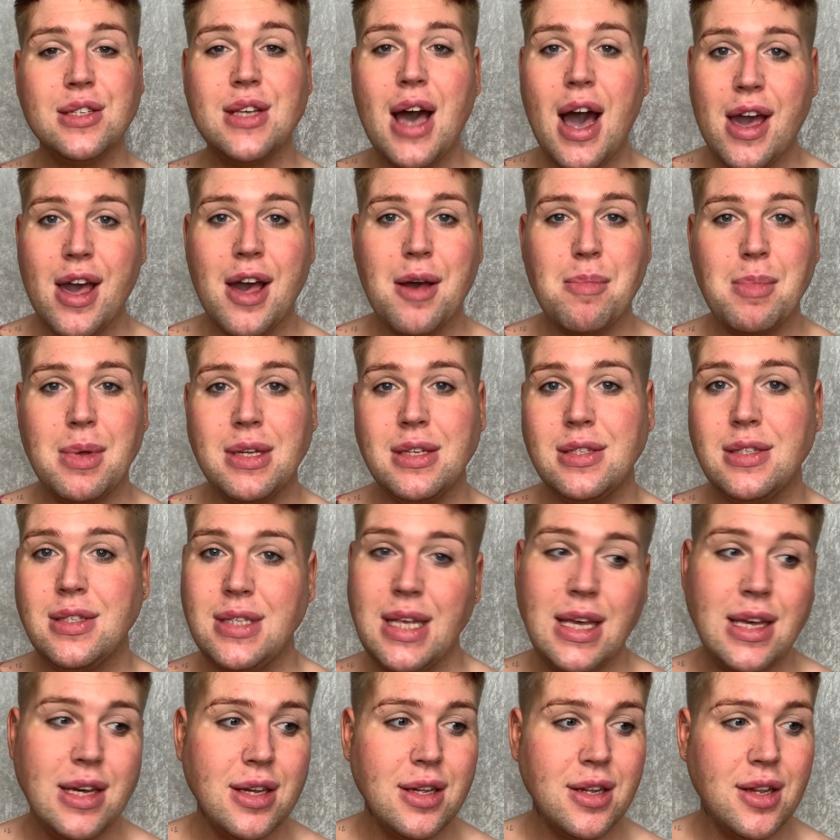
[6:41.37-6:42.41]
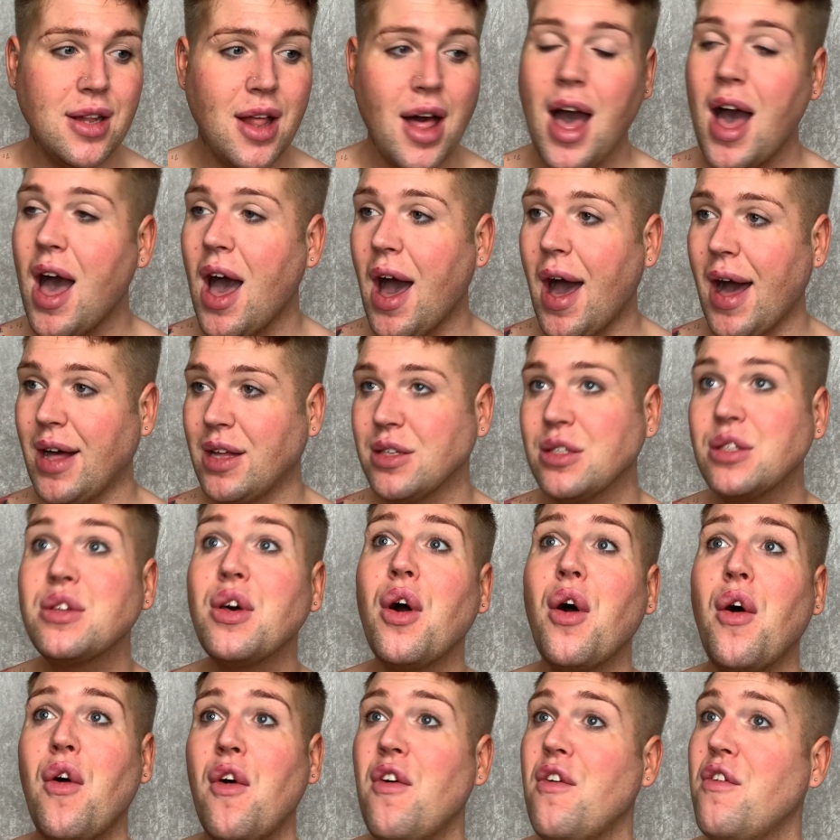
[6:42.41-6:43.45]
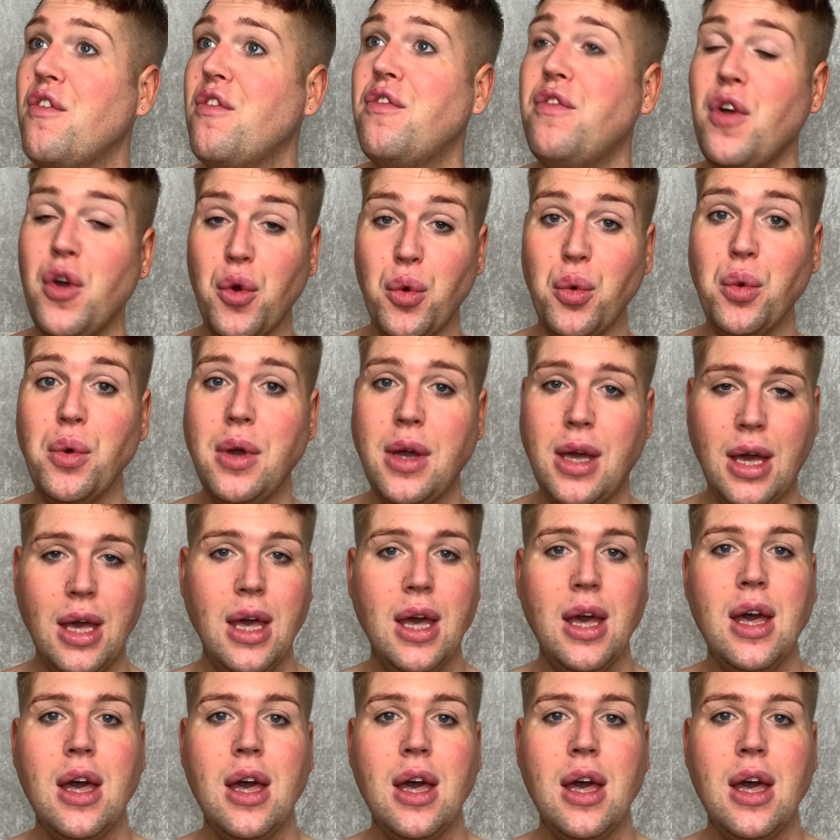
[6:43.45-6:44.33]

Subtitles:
I am single as Fook,